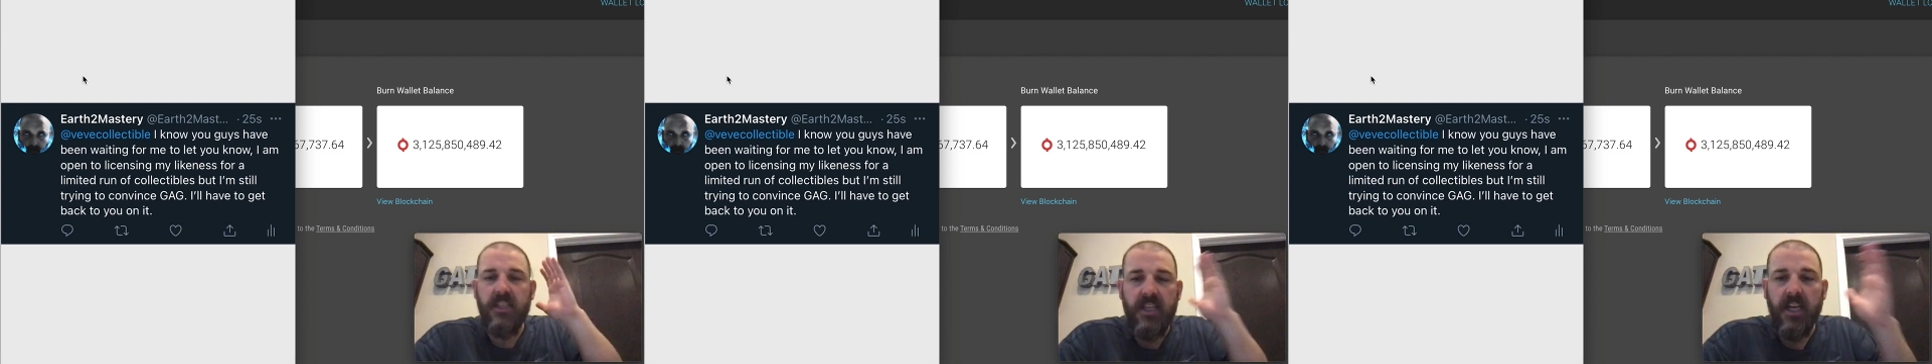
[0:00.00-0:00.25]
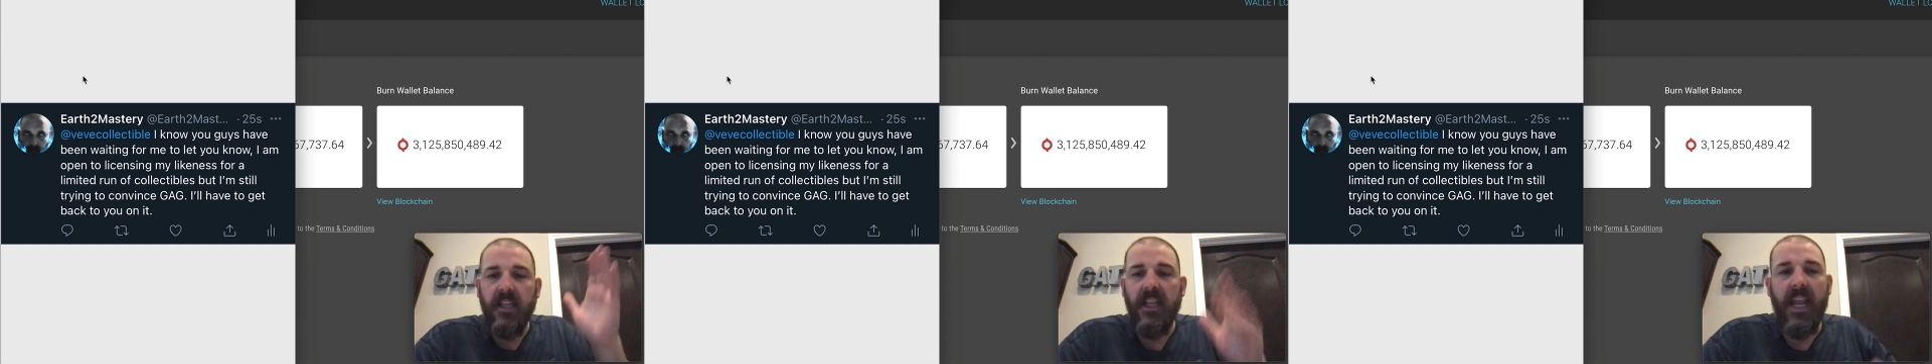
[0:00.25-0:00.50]

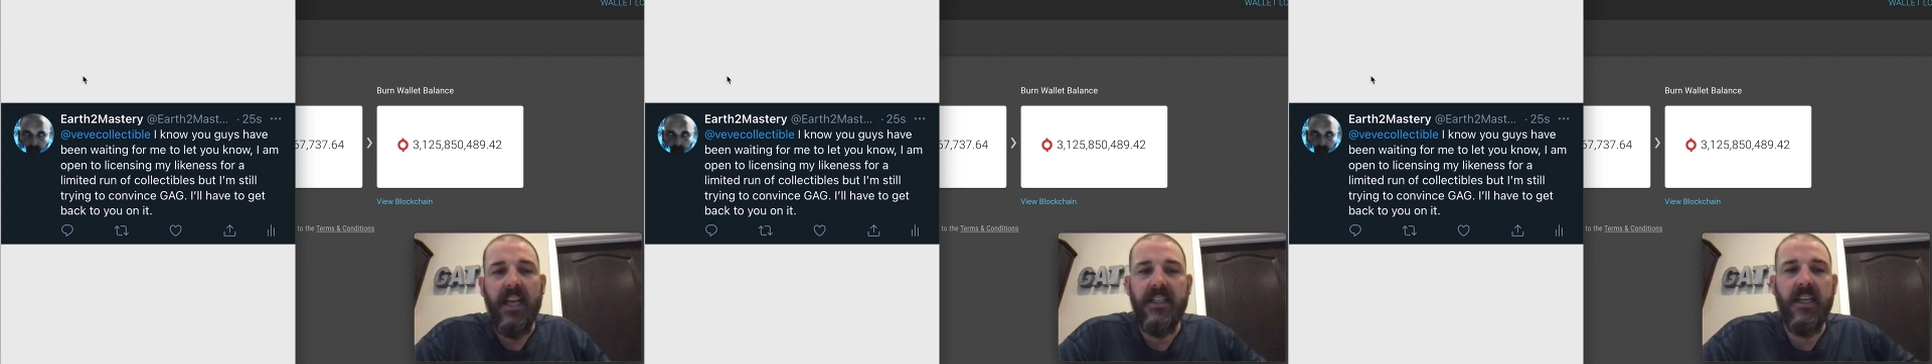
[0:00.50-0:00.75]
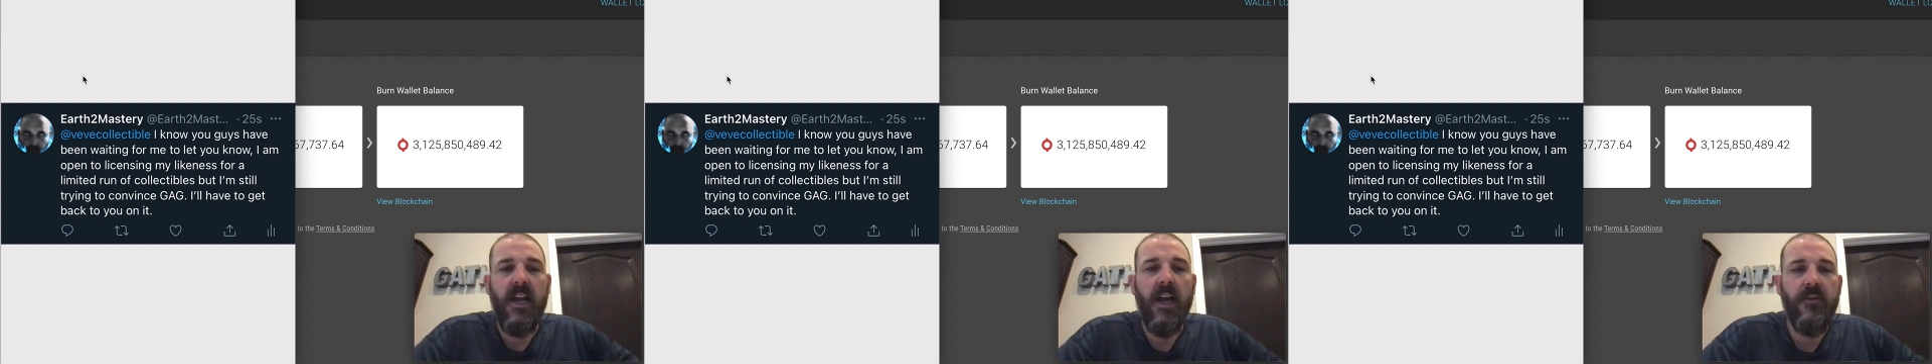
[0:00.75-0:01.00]
stuck in the
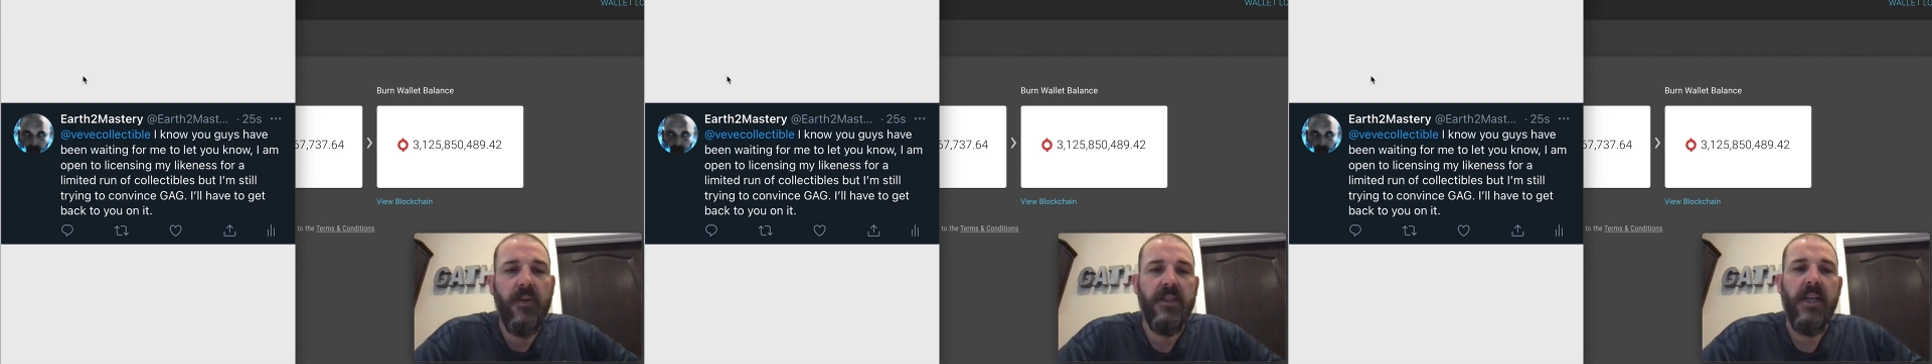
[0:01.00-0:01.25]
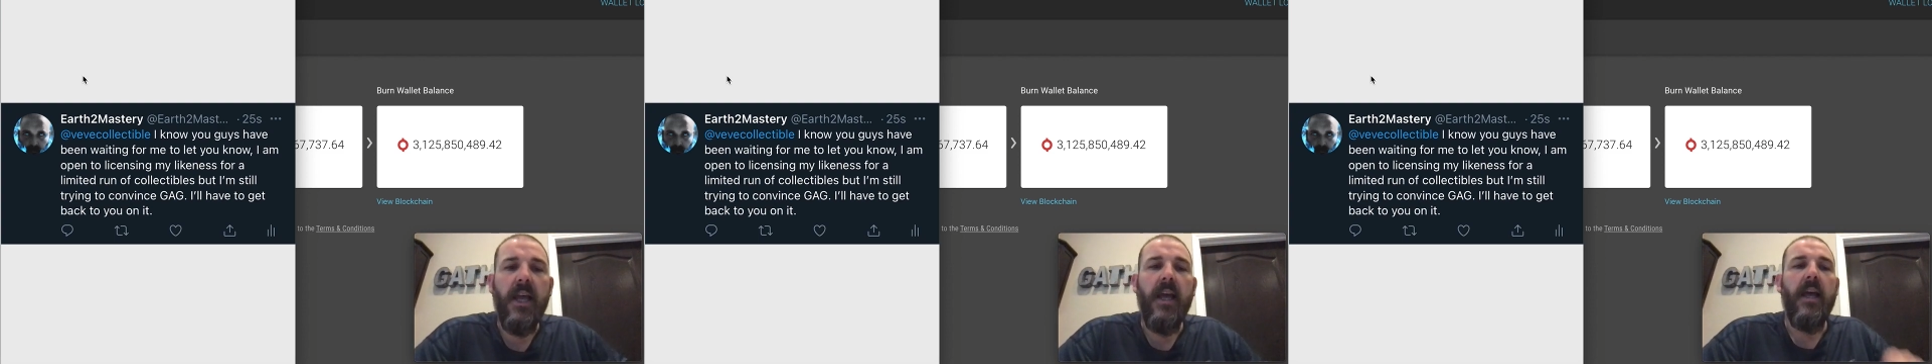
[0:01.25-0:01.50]

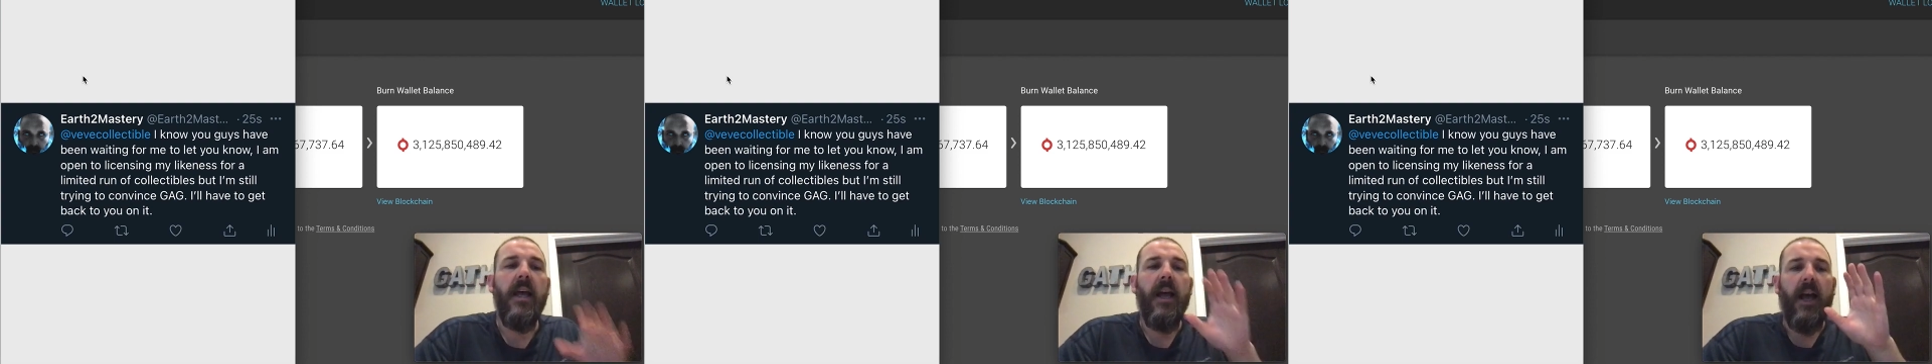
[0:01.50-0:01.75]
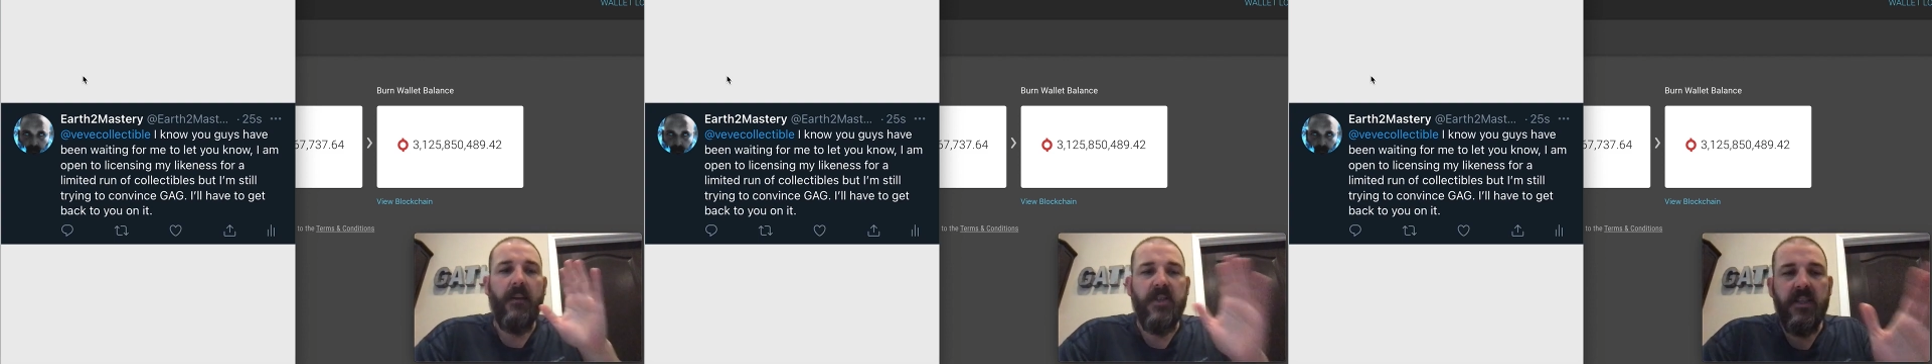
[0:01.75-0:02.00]
1800s.
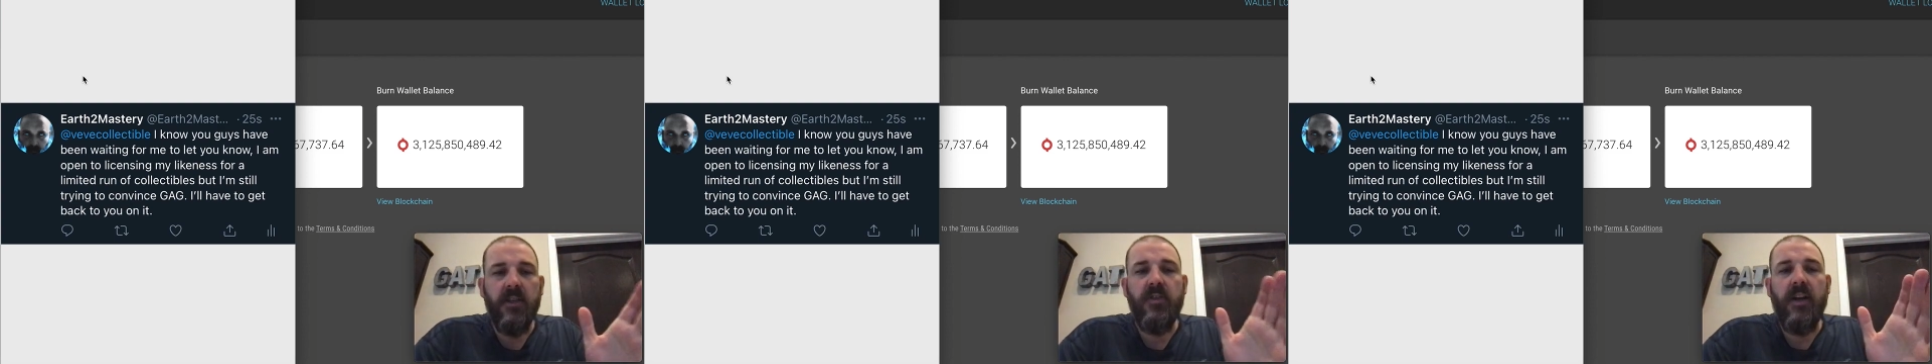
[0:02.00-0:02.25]
I'm still